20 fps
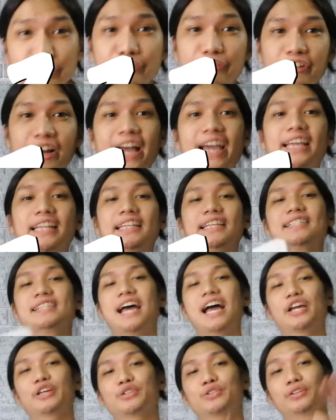find is
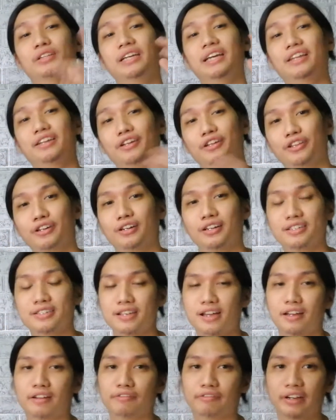actually another
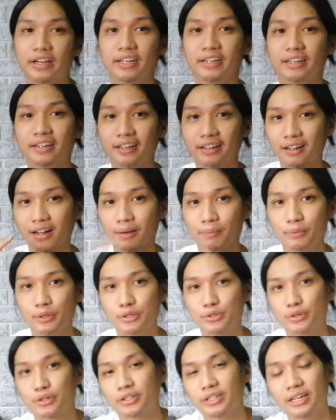Lazada find, and I copped
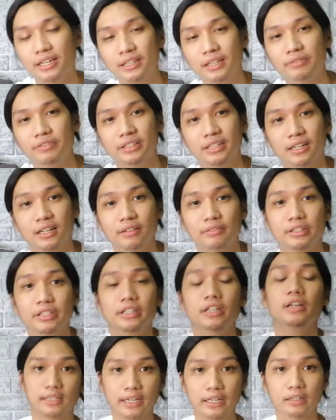this during the 11/11
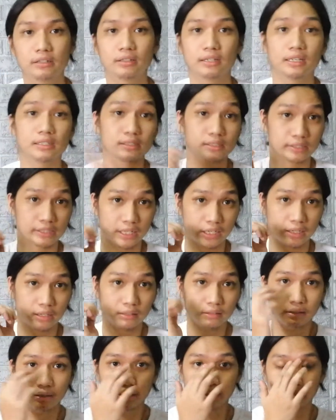sale. You guys can check
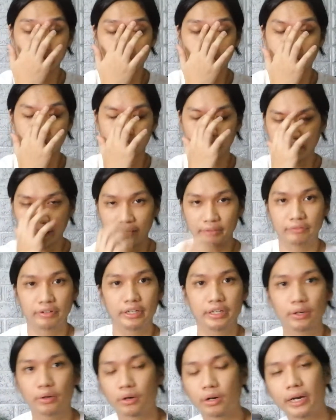out the link for that
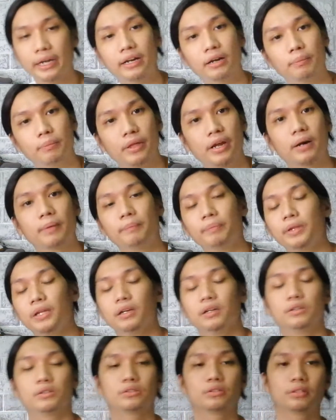video right up there.
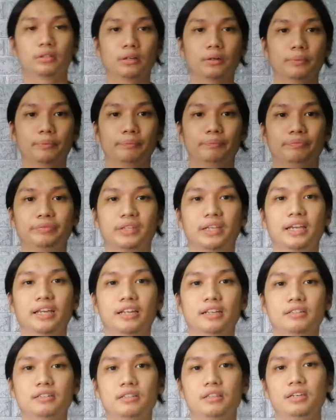So it
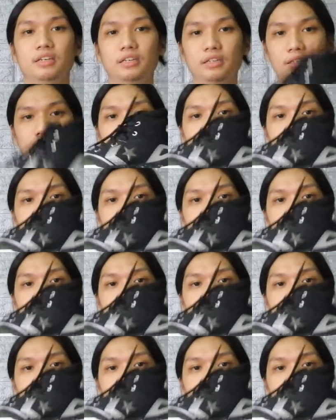is the